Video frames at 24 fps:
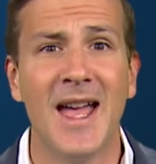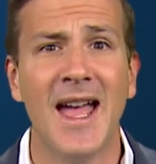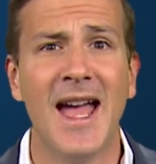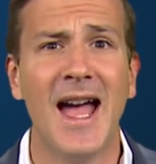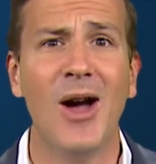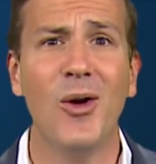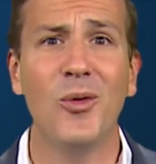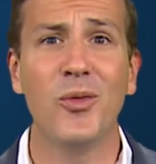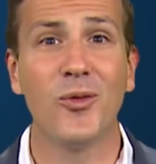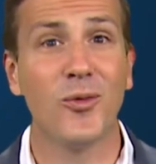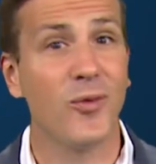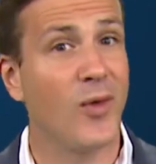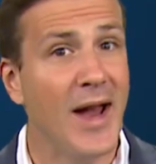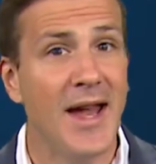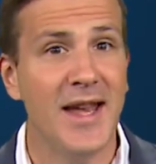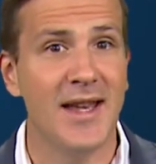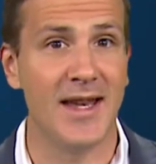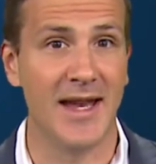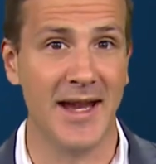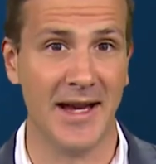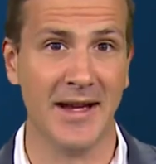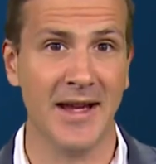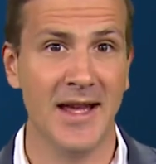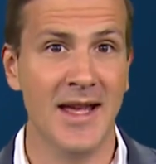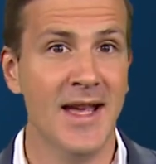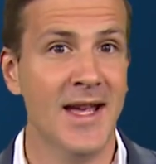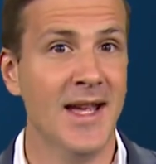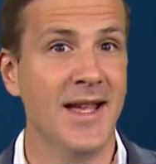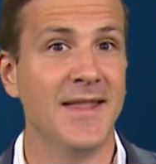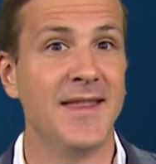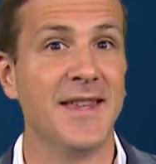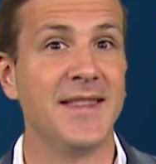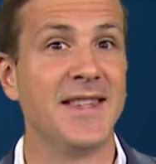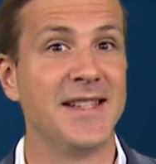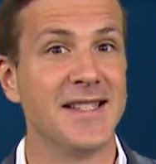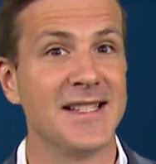How frightening
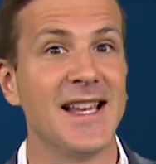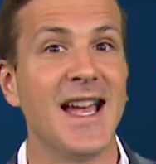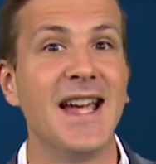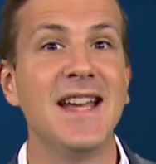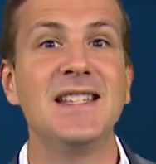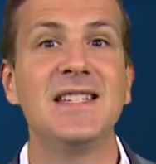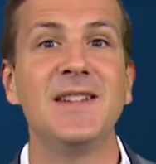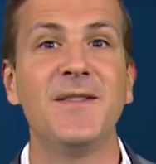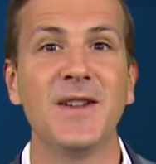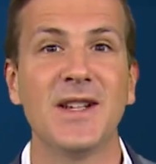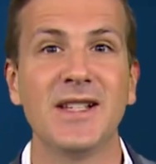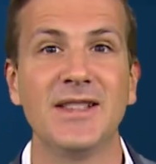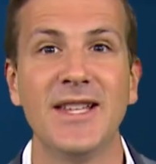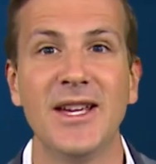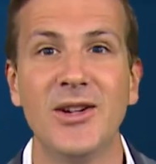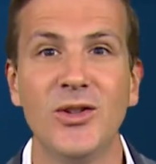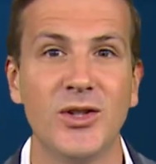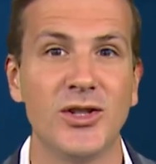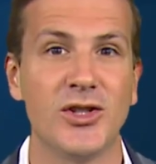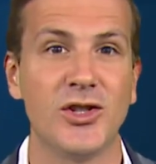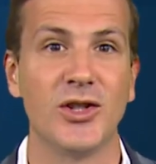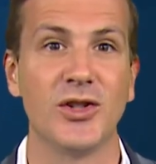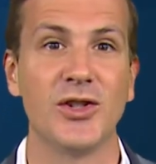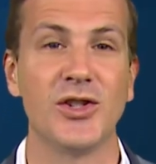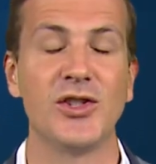that the scientific literature